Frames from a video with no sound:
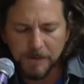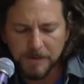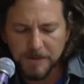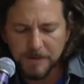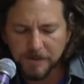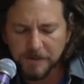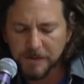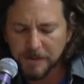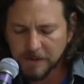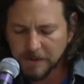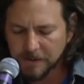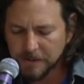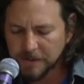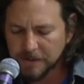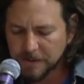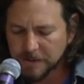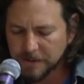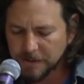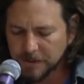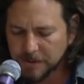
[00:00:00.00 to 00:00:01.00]
funded part
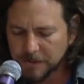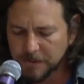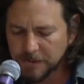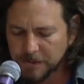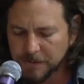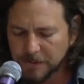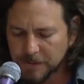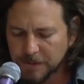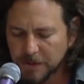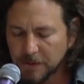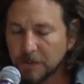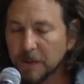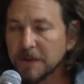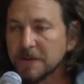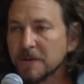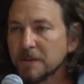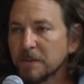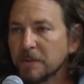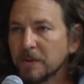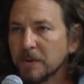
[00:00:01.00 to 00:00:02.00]
of your defense. So what
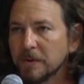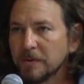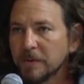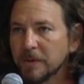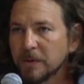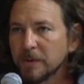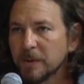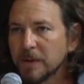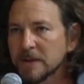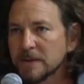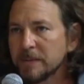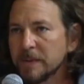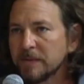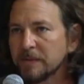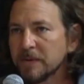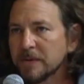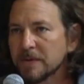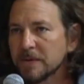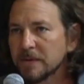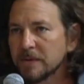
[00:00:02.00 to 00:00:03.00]
was your reaction when you
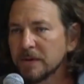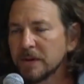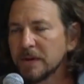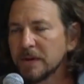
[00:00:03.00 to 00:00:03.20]
realized that